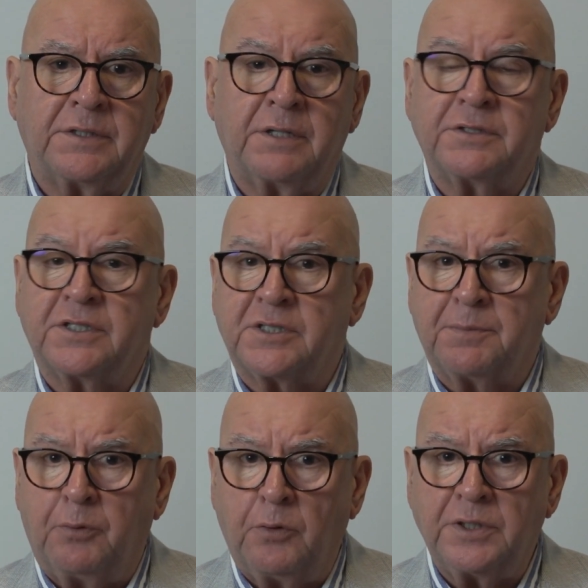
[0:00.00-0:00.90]
There's a
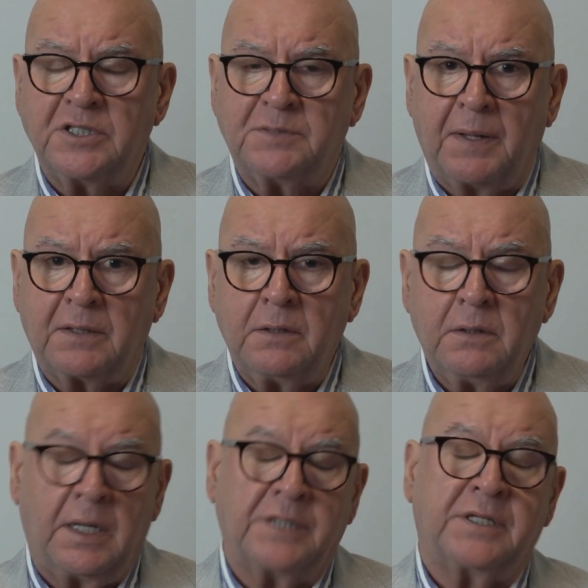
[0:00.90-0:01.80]
support inspector,
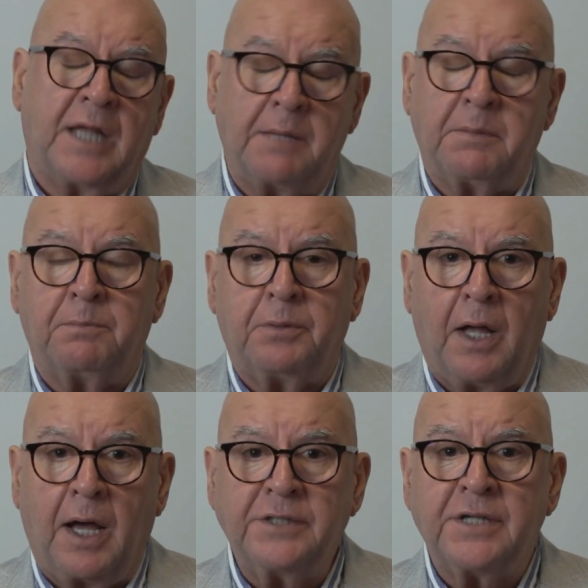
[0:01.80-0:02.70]
and as the name
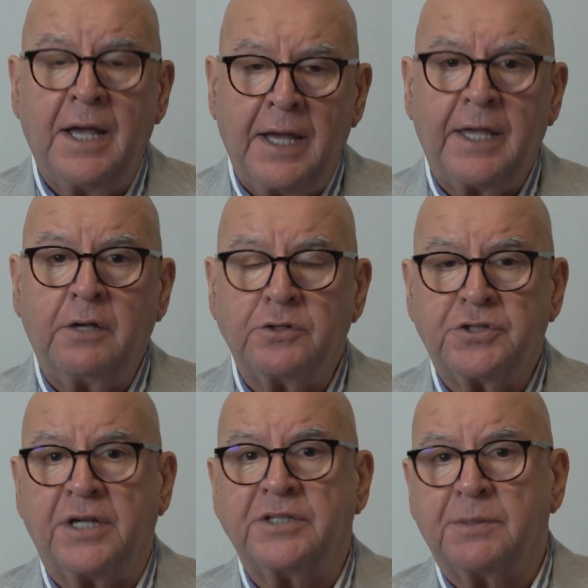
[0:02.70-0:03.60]
implies, he or
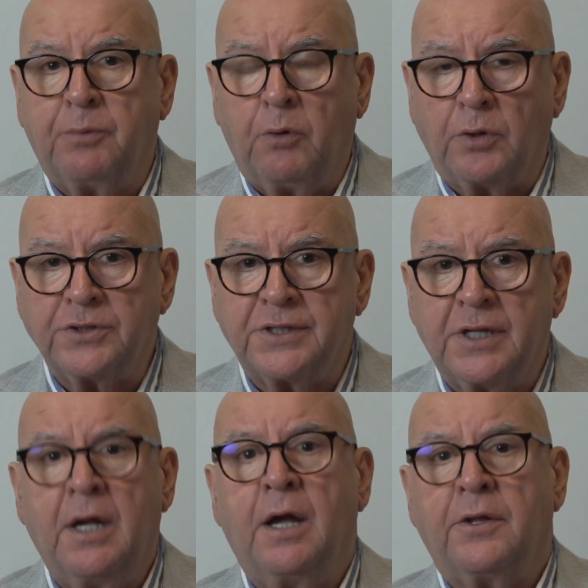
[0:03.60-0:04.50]
she supports
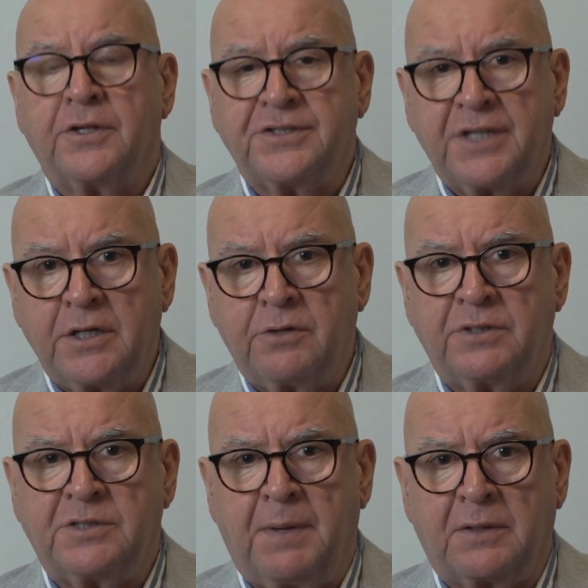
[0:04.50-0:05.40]
the senior
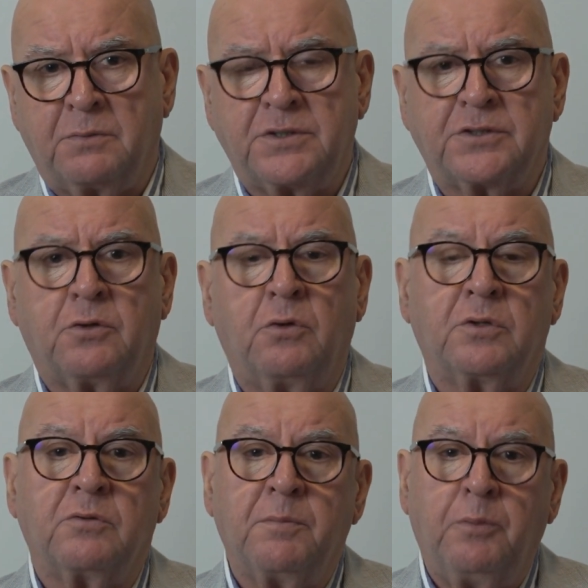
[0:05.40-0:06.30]
inspector, which is called a
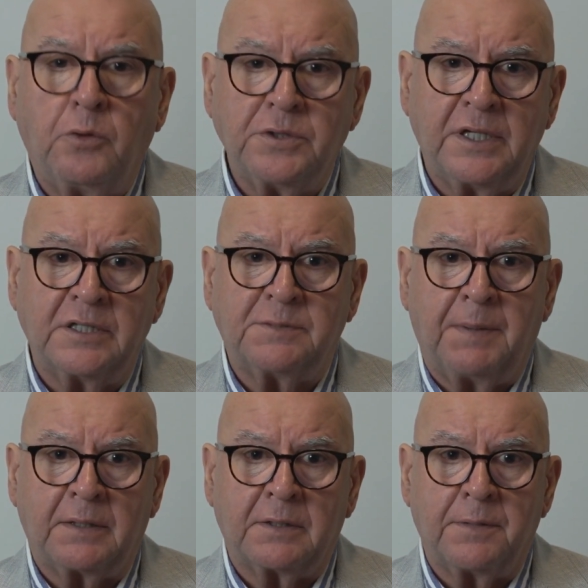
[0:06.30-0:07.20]
reporting
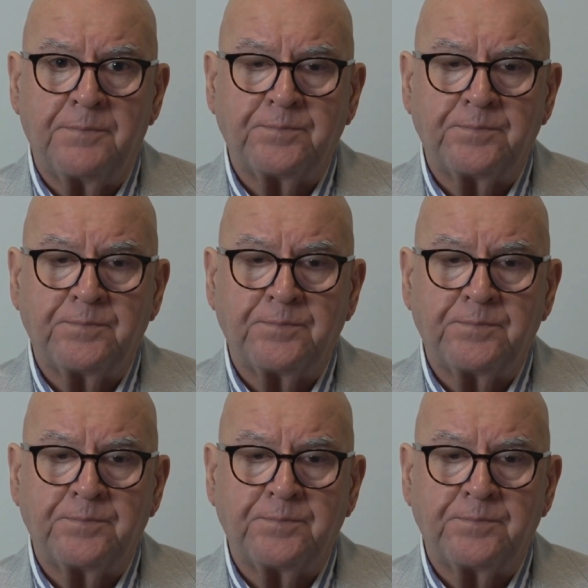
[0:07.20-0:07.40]
inspector.